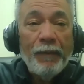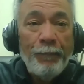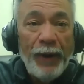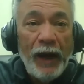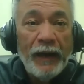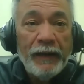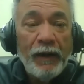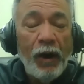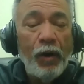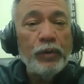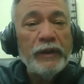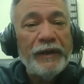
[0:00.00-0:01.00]
but
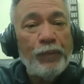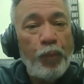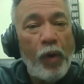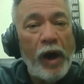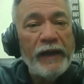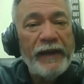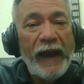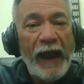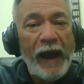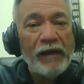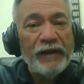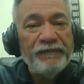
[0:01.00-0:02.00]
only 1
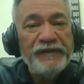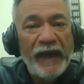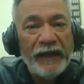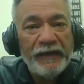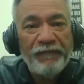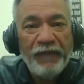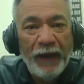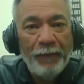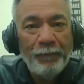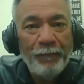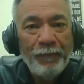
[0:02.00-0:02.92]
out of 10 of them